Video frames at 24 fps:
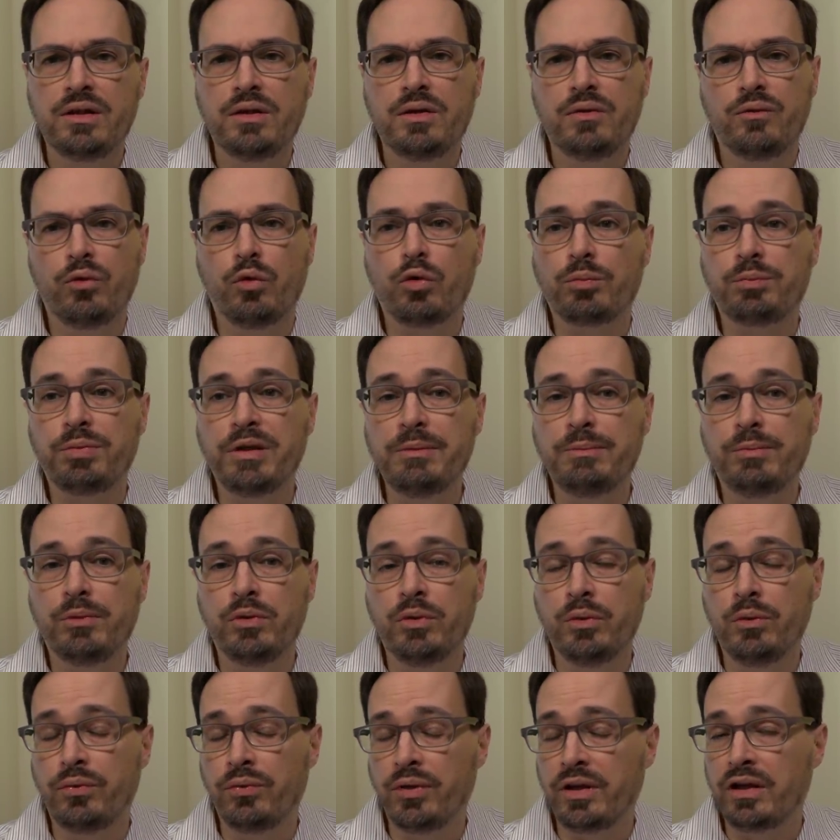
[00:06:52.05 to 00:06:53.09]
for people
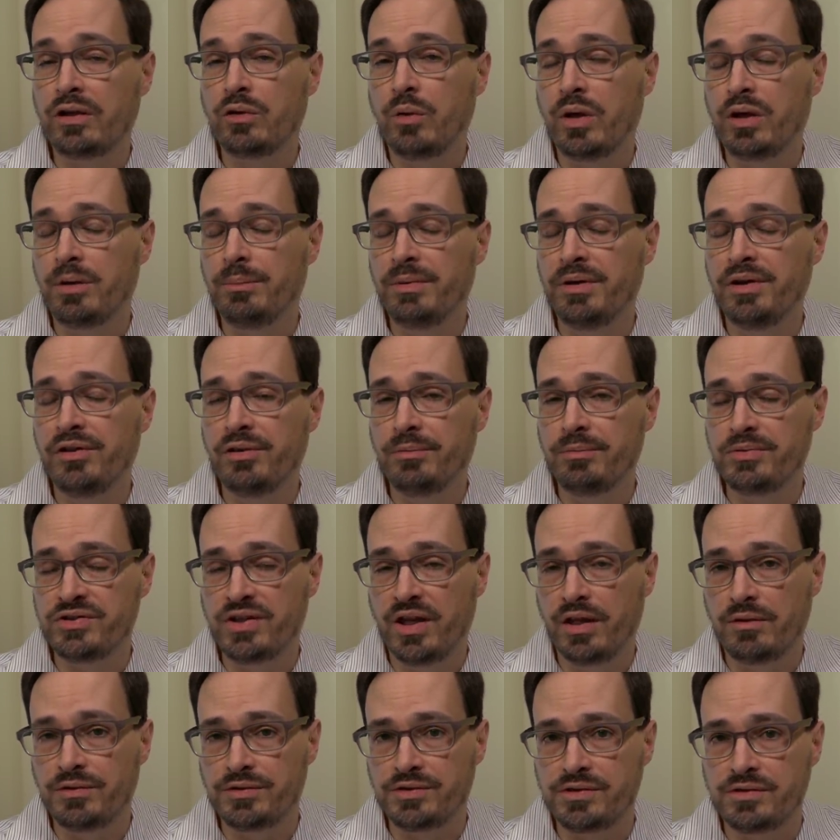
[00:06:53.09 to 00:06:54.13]
who think quite a bit of
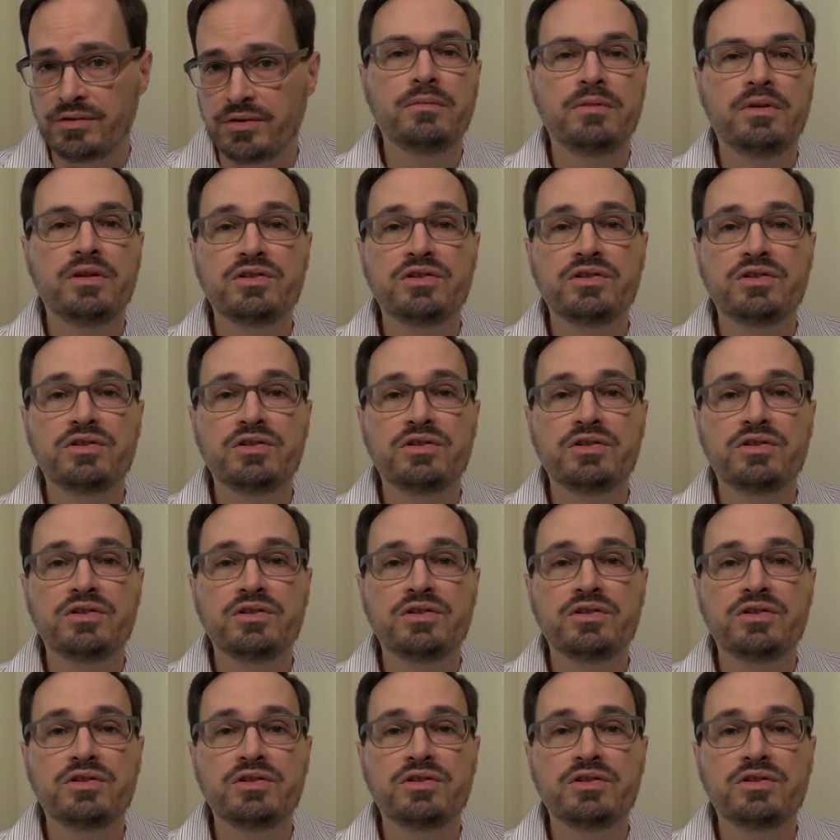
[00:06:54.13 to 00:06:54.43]
themselves.